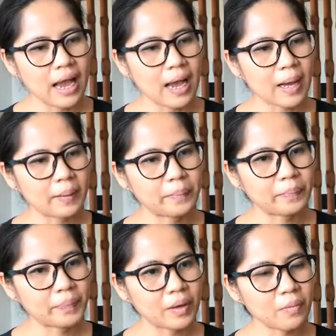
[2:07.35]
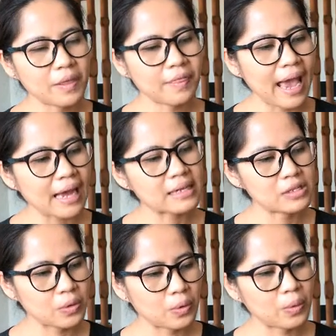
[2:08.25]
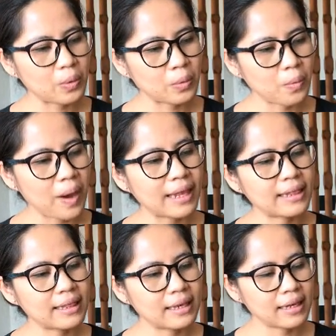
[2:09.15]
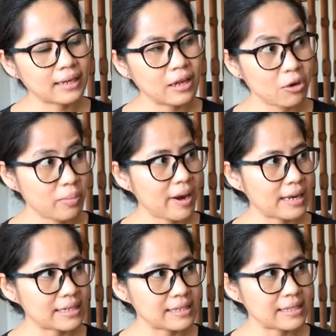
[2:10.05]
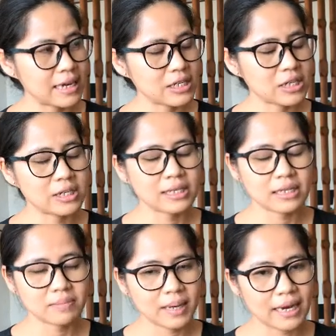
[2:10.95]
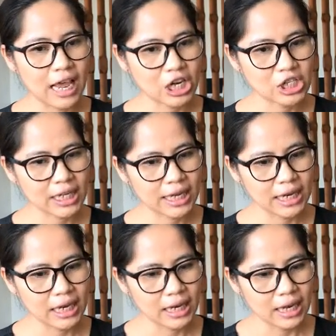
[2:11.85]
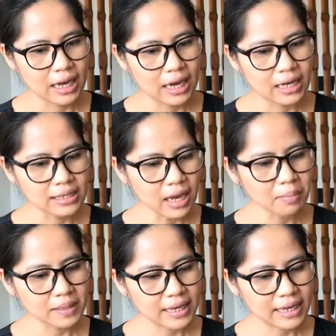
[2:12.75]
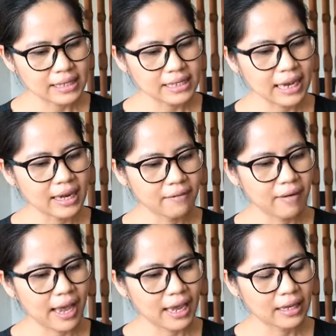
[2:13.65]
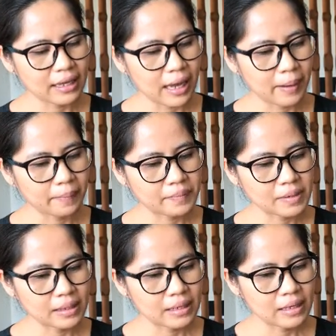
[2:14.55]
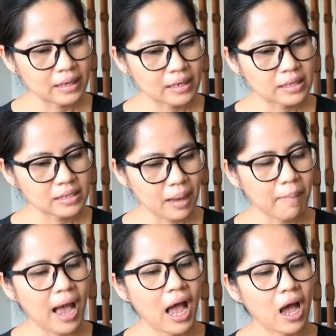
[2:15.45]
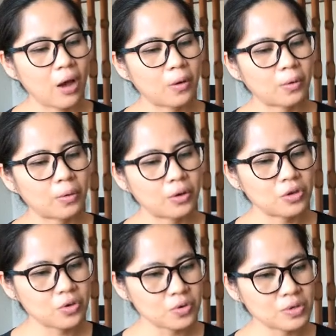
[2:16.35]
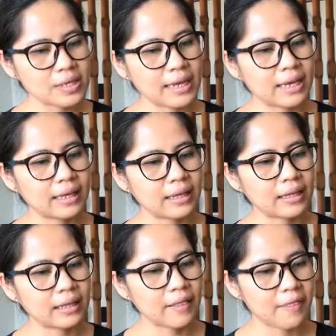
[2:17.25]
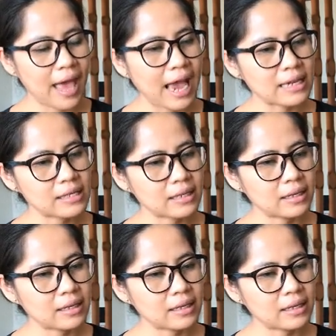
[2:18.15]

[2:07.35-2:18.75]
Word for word: Um, with that, so when the neoliberalizations has been actually adopted, it's kind of like um, somehow using that